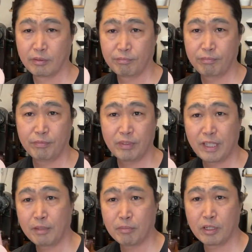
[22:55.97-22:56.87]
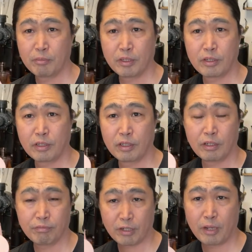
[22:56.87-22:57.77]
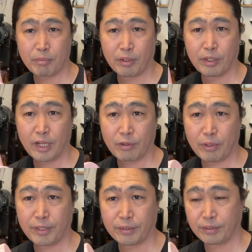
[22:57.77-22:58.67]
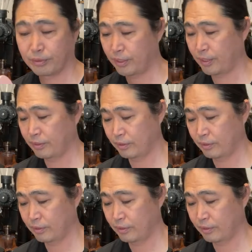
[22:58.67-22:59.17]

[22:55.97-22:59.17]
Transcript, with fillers: 58 millimeter uh, flat burr hand grinder, okay.